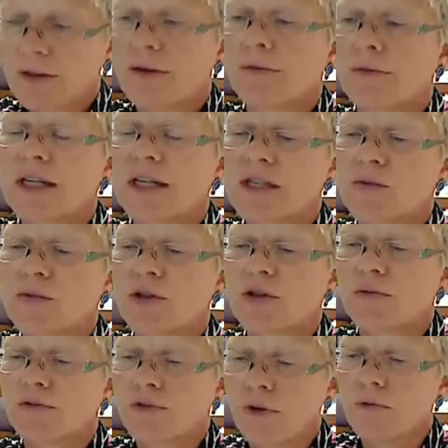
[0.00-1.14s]
The rest with
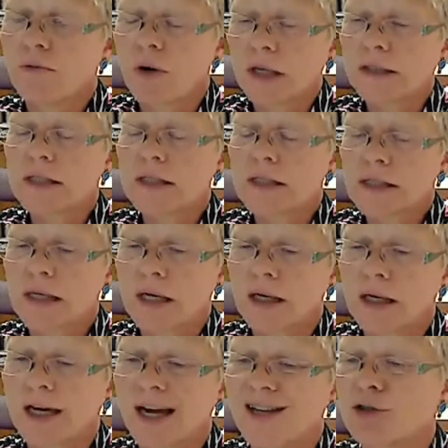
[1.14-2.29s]
the full ones,
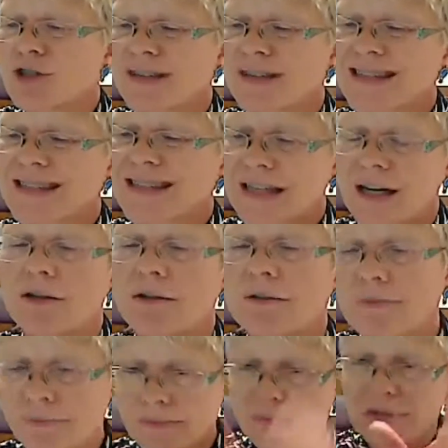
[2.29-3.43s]
I usually sell
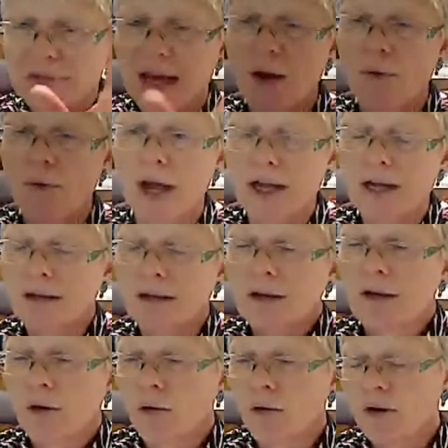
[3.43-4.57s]
that way,
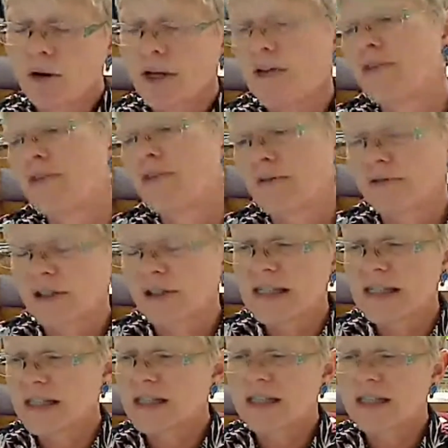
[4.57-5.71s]
or if the
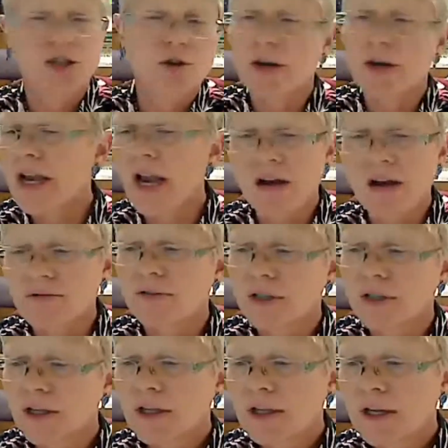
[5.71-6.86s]
fleece isn't good enough.
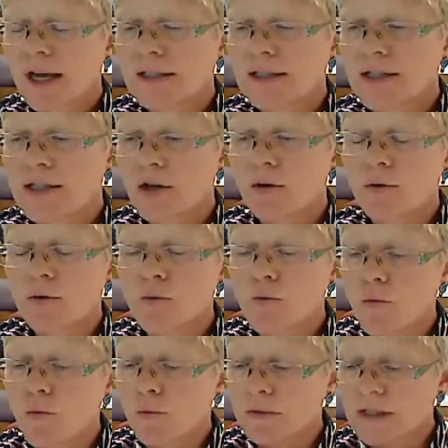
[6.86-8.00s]
And
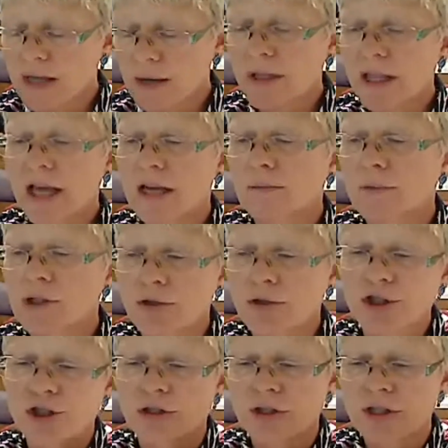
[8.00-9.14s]
so some of the animals are
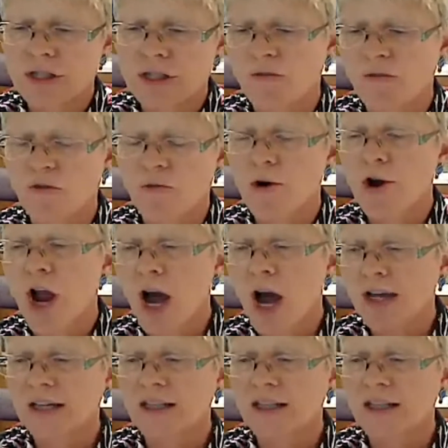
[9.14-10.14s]
sheared, some of them are not.